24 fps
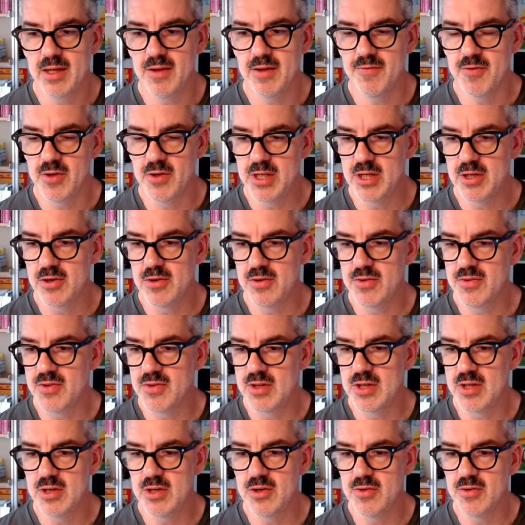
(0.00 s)
For years
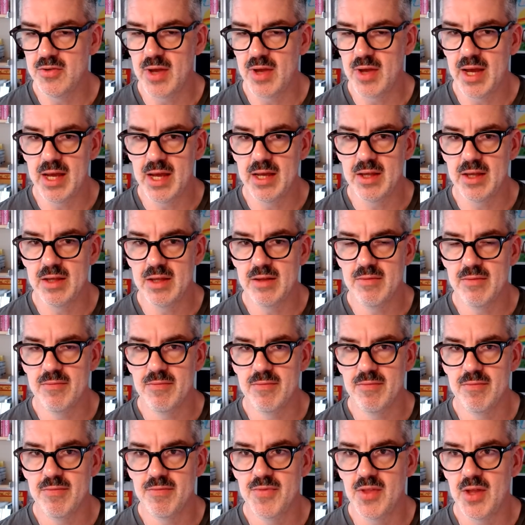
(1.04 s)
and years, I
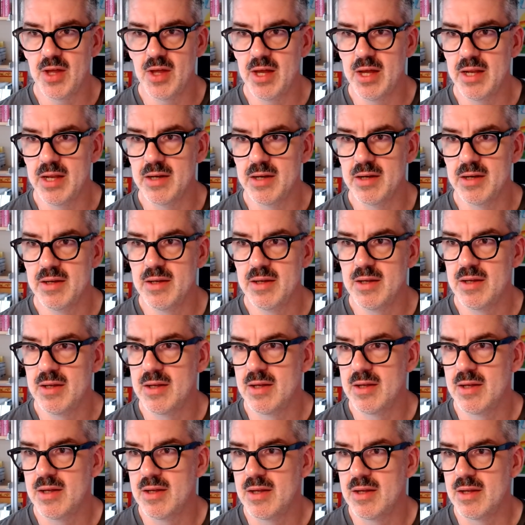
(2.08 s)
thought,
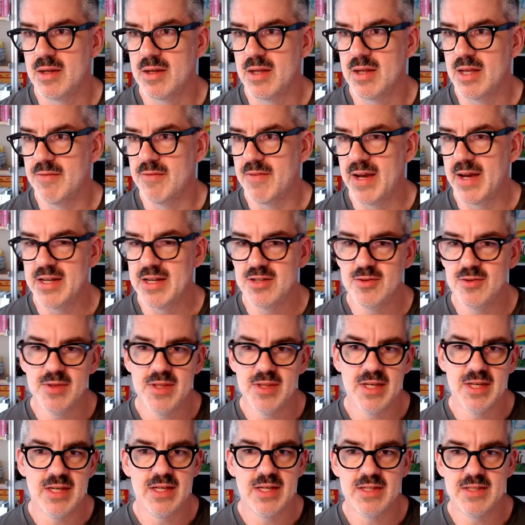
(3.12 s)
if I do
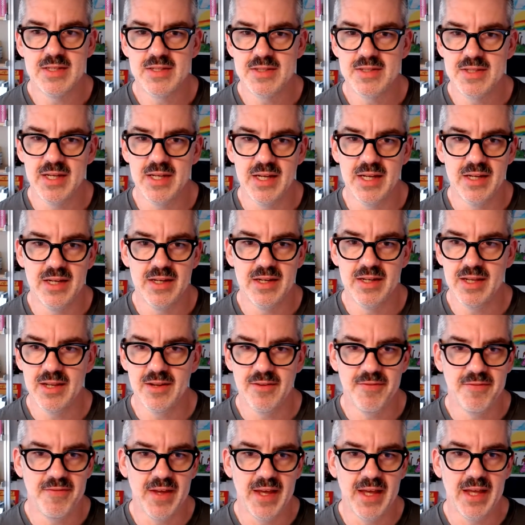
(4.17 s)
this and
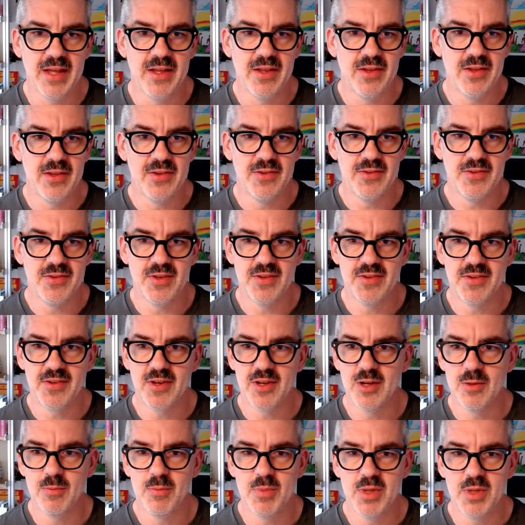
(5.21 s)
it fails, it's
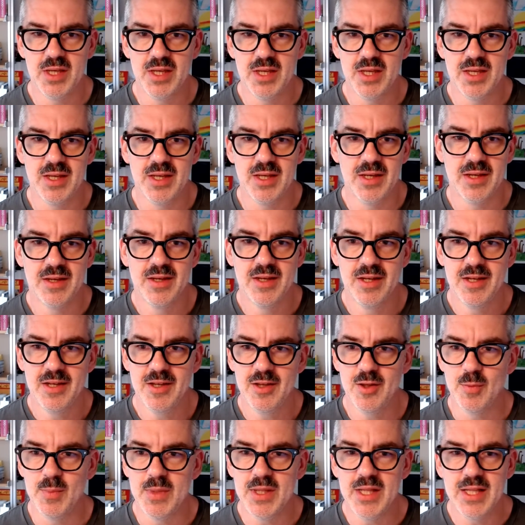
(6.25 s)
going to be
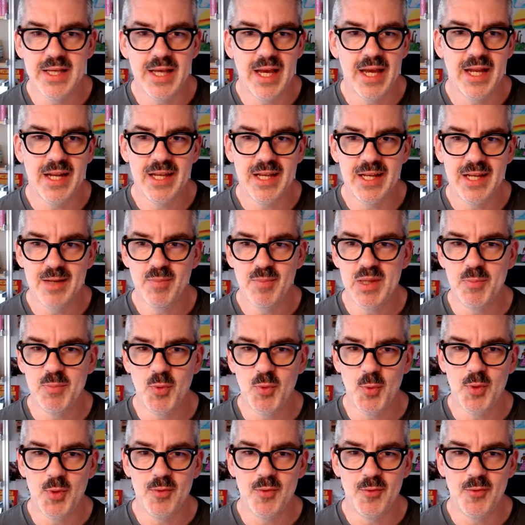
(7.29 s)
humiliating. People
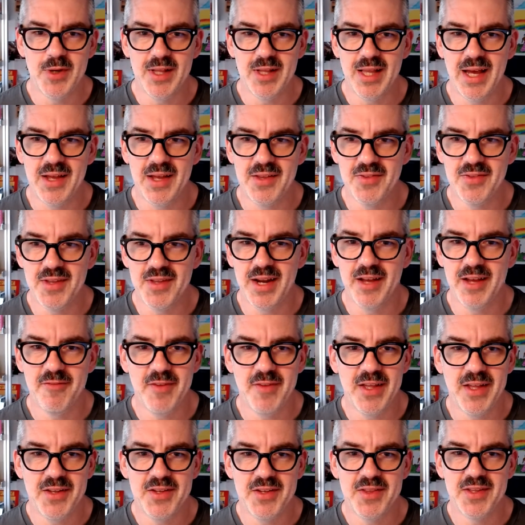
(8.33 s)
will realize that I
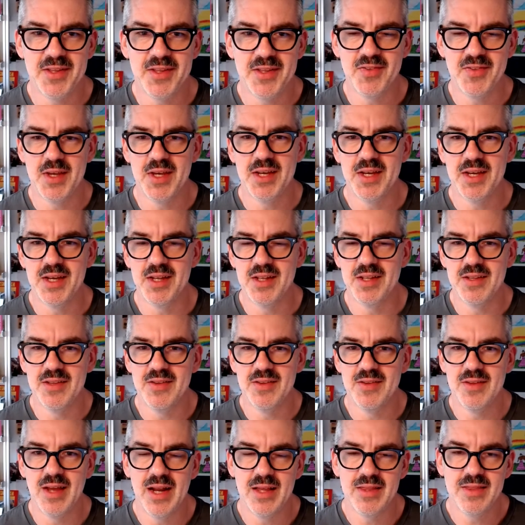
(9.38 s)
failed at this thing. And
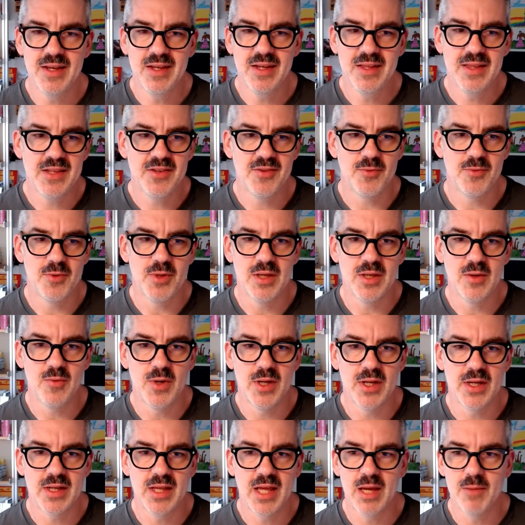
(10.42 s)
I think that's really
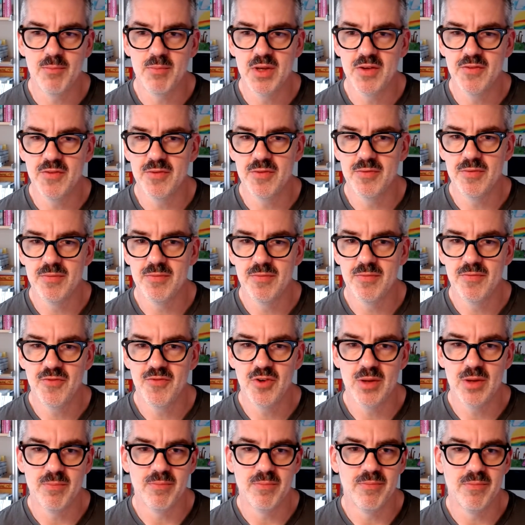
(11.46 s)
what kept me
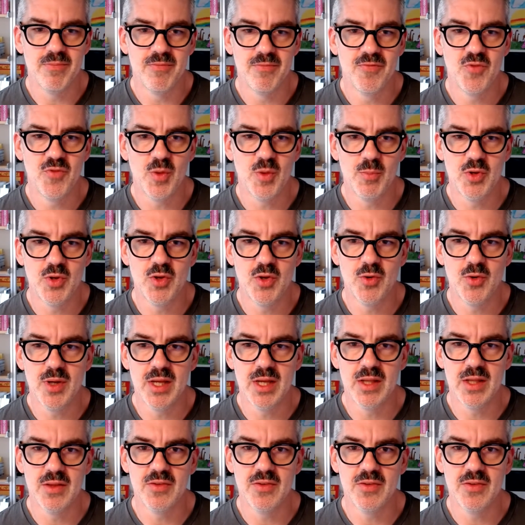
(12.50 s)
from doing it.